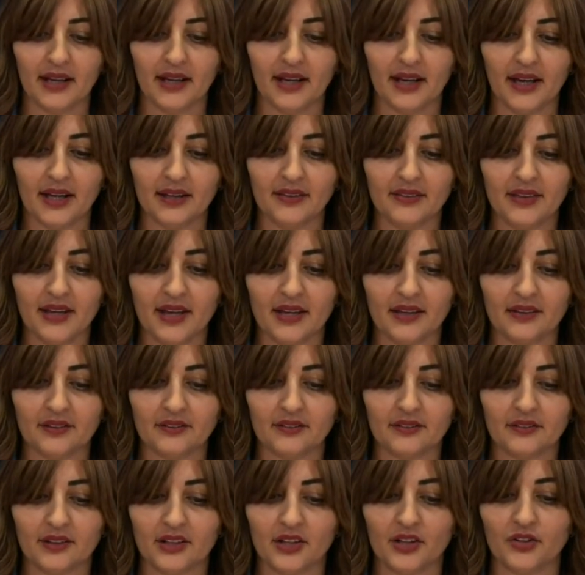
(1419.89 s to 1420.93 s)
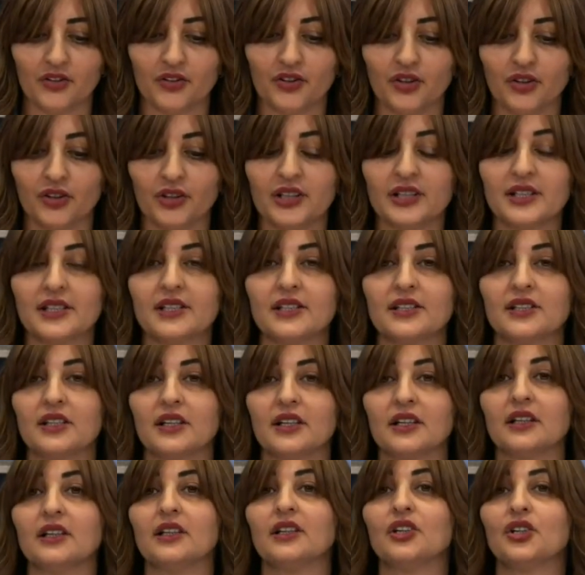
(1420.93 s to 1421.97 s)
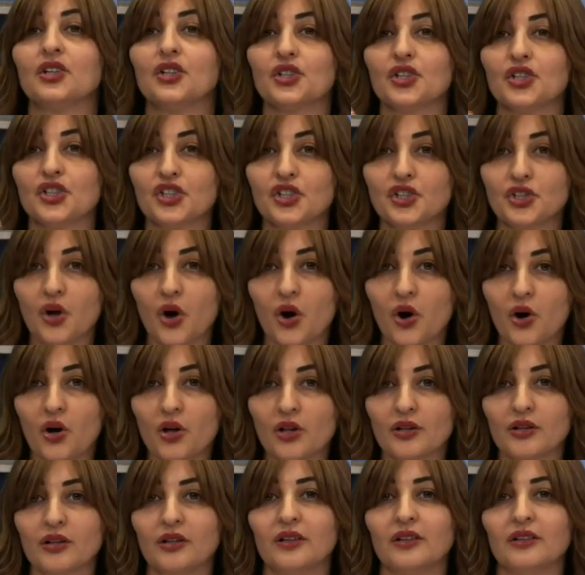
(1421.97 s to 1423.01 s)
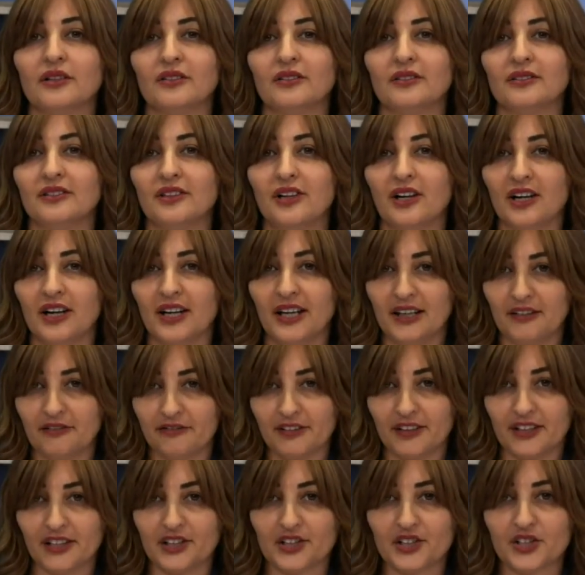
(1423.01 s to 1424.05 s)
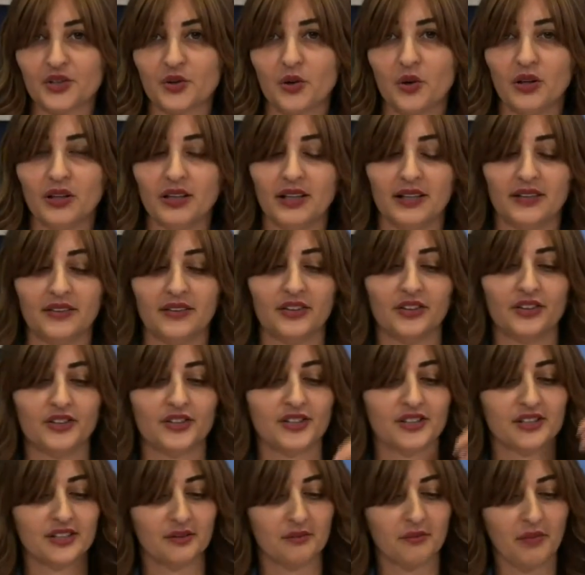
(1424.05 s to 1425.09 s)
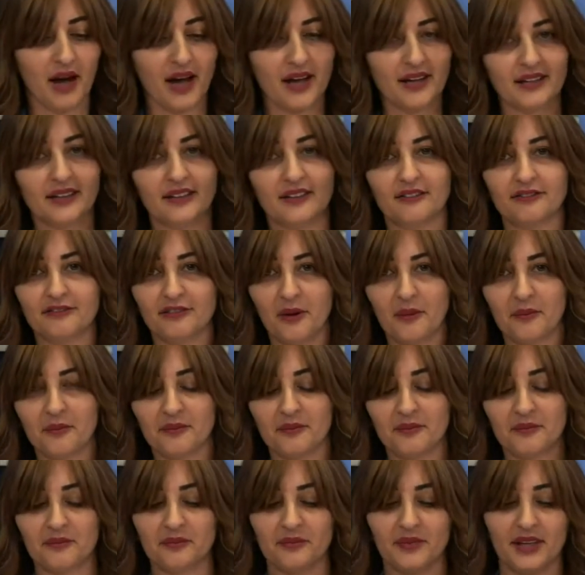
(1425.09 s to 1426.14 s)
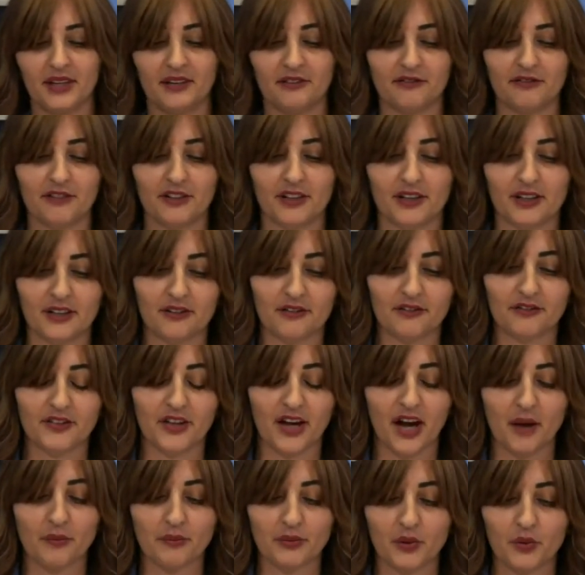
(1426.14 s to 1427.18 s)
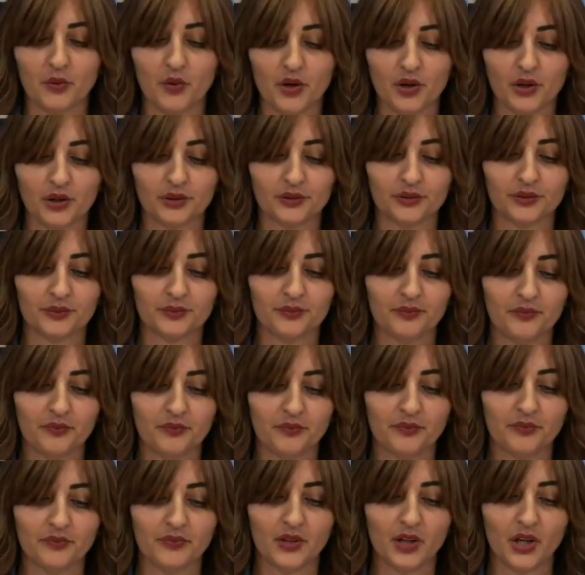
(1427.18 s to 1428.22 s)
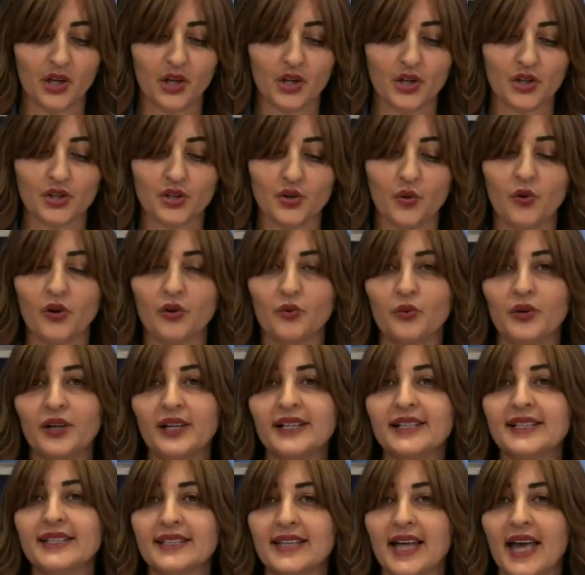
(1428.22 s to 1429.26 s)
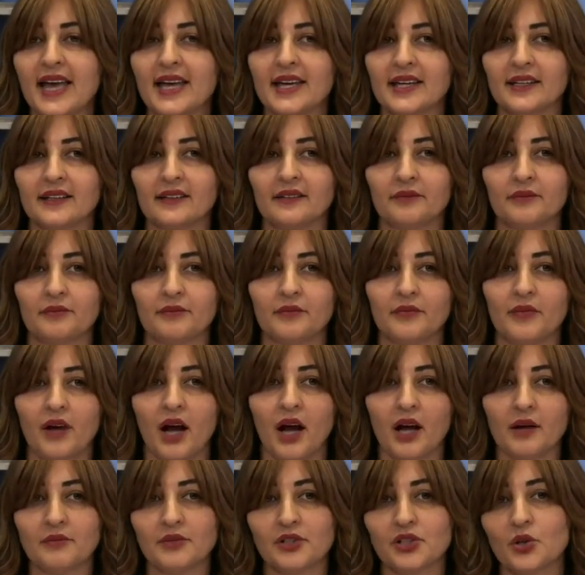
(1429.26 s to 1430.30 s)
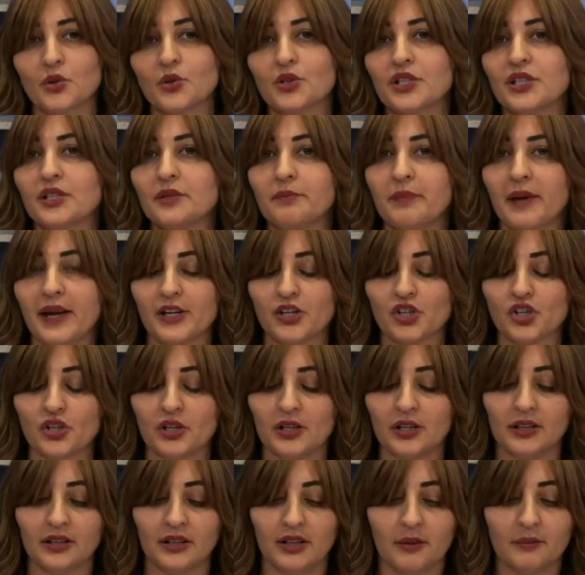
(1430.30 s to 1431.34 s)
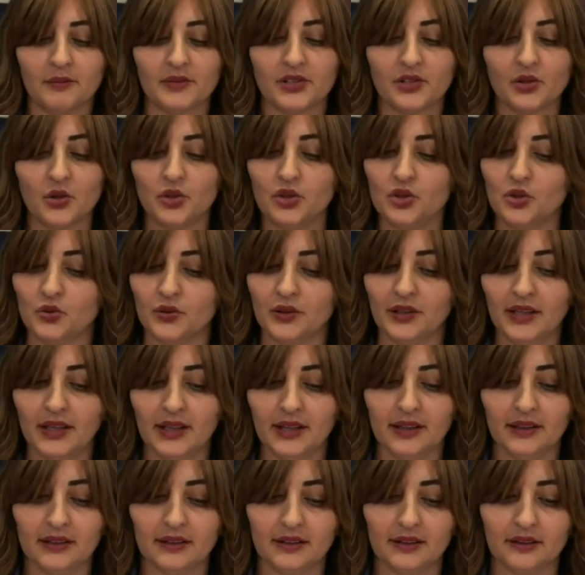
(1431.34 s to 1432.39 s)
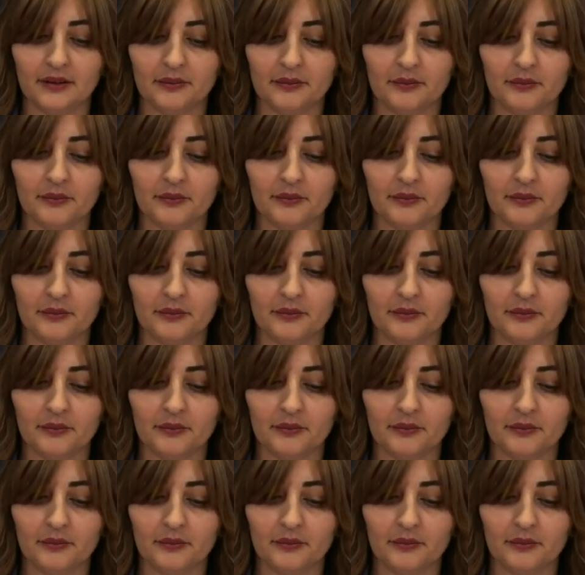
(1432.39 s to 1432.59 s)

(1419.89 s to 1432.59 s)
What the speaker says: And then there is the soul, infinite soul, and there is the body from infinite of the upper world. So when we saying I'm so special and I'm so unique,